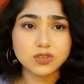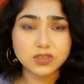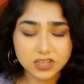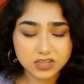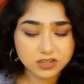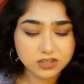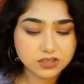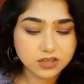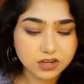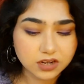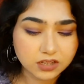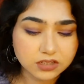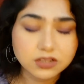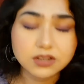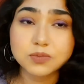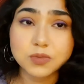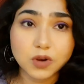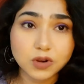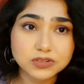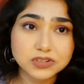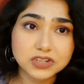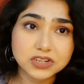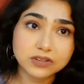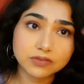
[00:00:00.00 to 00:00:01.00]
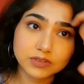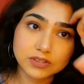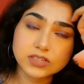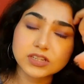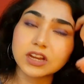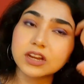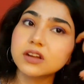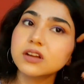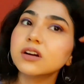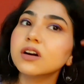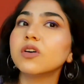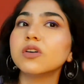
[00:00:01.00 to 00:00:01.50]
So there is another mauve shade which
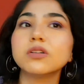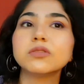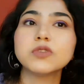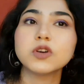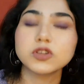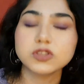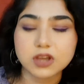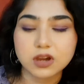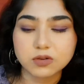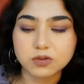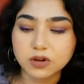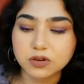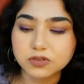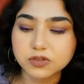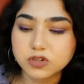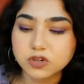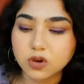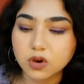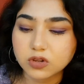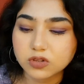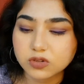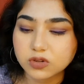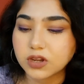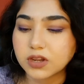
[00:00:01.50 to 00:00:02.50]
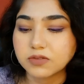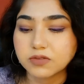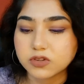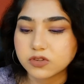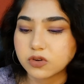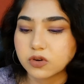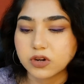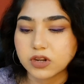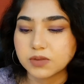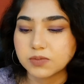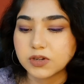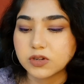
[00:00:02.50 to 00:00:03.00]
I was out of stock, so I was
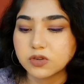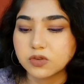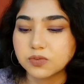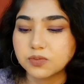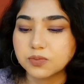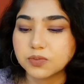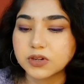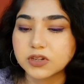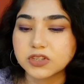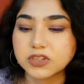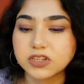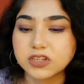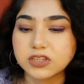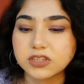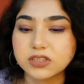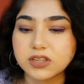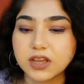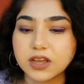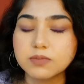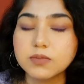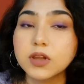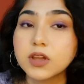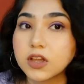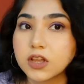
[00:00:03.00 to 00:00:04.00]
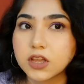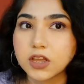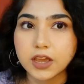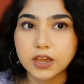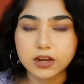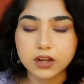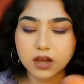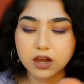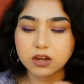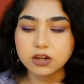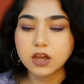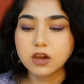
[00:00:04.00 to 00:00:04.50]
not able to purchase them.
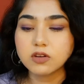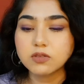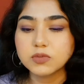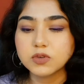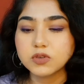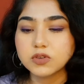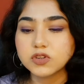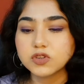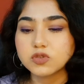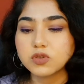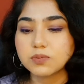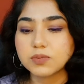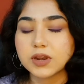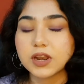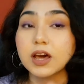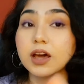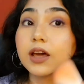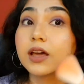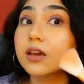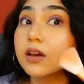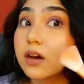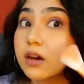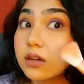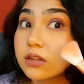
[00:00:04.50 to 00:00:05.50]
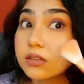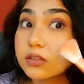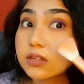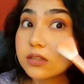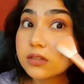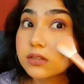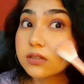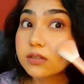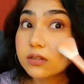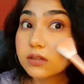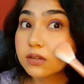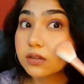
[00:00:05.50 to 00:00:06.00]
And now I'm going to apply
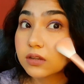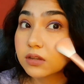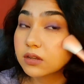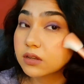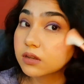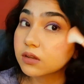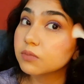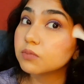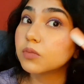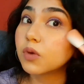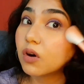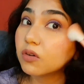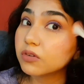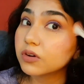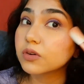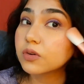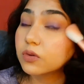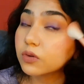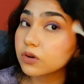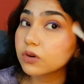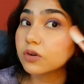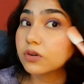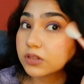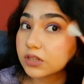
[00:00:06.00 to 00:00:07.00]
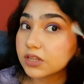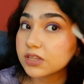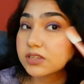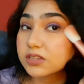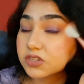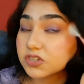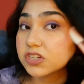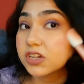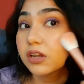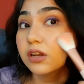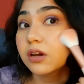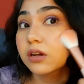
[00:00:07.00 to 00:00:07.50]
this Mauve Aurore on
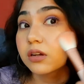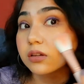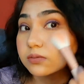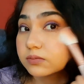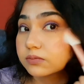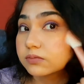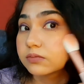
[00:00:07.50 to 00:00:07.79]
this cheek.